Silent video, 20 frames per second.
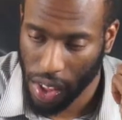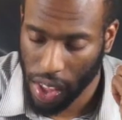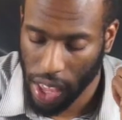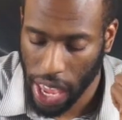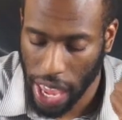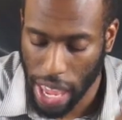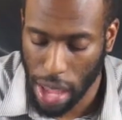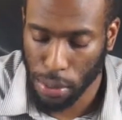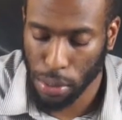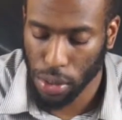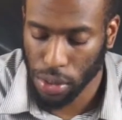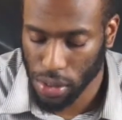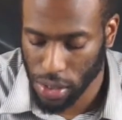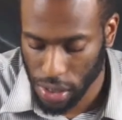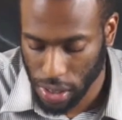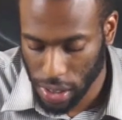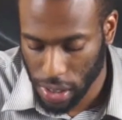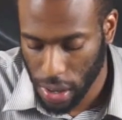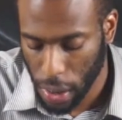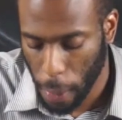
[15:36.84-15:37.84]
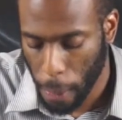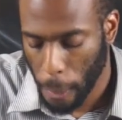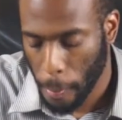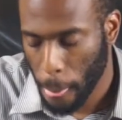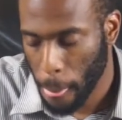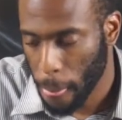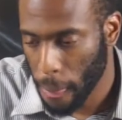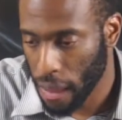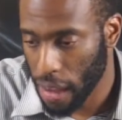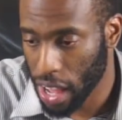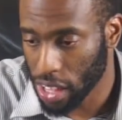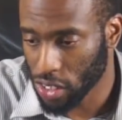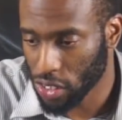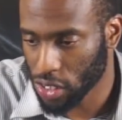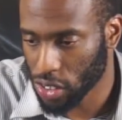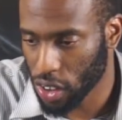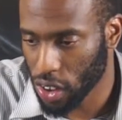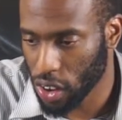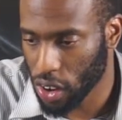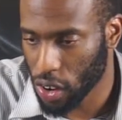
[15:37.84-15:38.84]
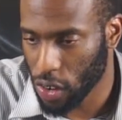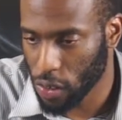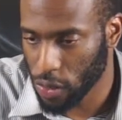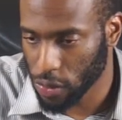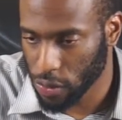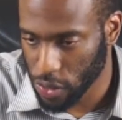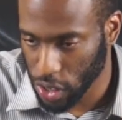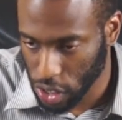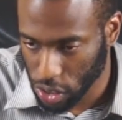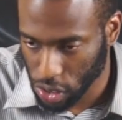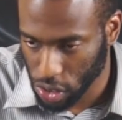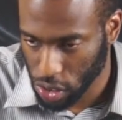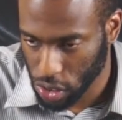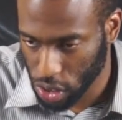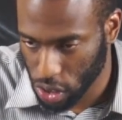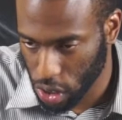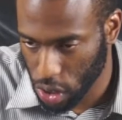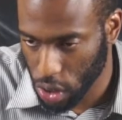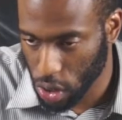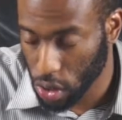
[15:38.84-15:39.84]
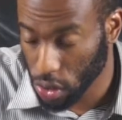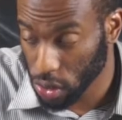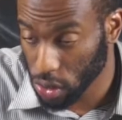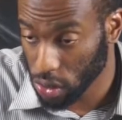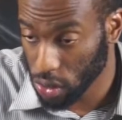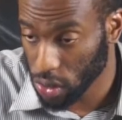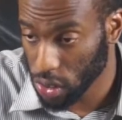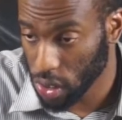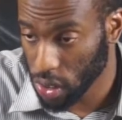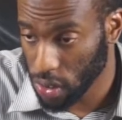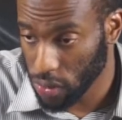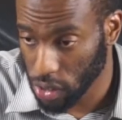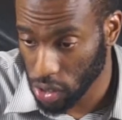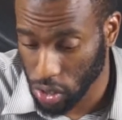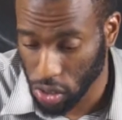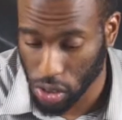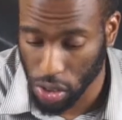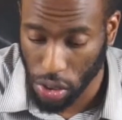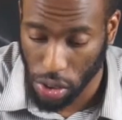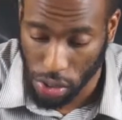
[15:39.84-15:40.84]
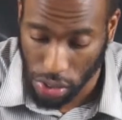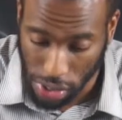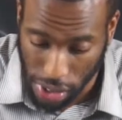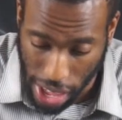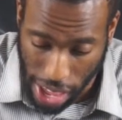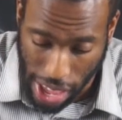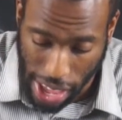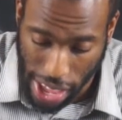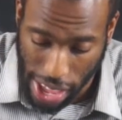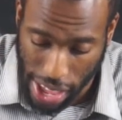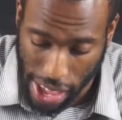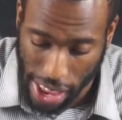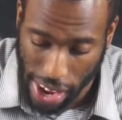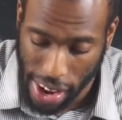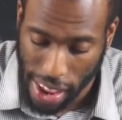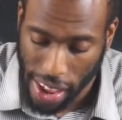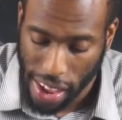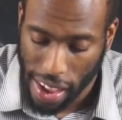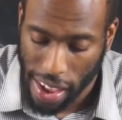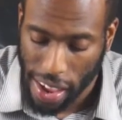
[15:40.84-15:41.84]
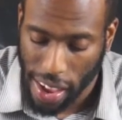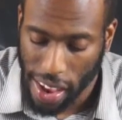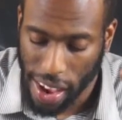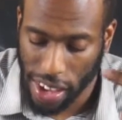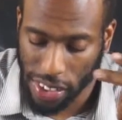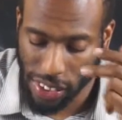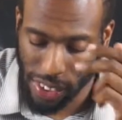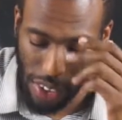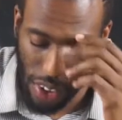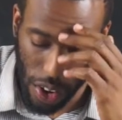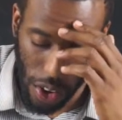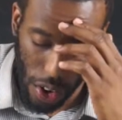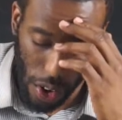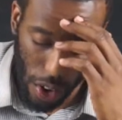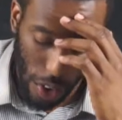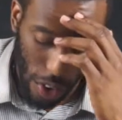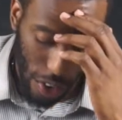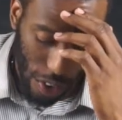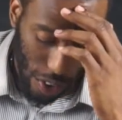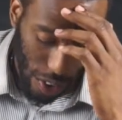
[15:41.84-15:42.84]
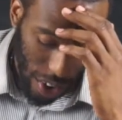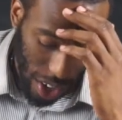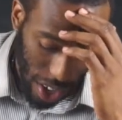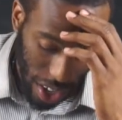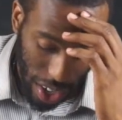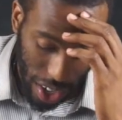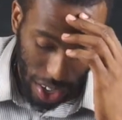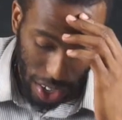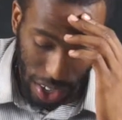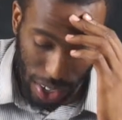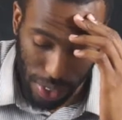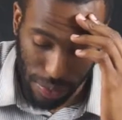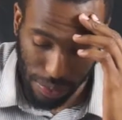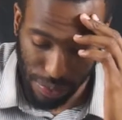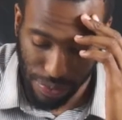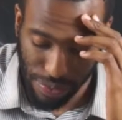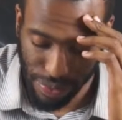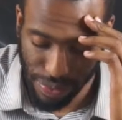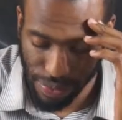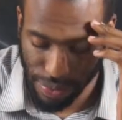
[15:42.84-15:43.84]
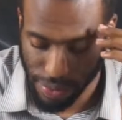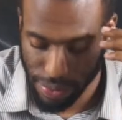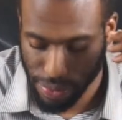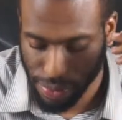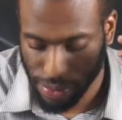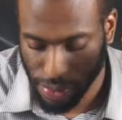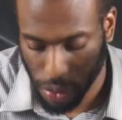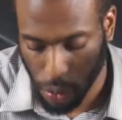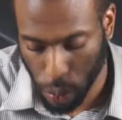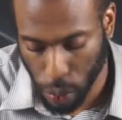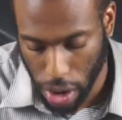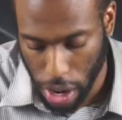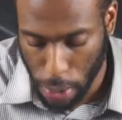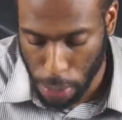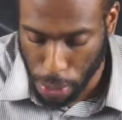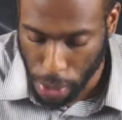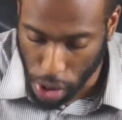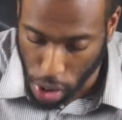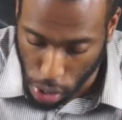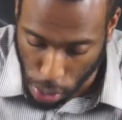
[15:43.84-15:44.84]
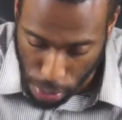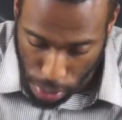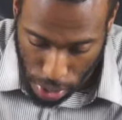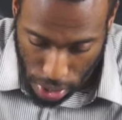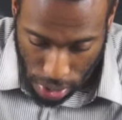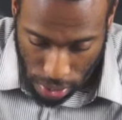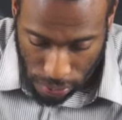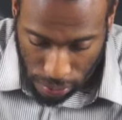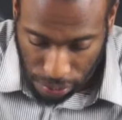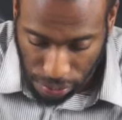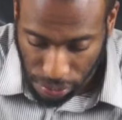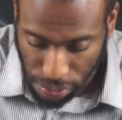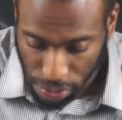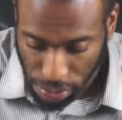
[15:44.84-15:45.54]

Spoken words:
Hamilton. I saw Victor Stone, Victor Stone's dad. I saw Ray Palmer.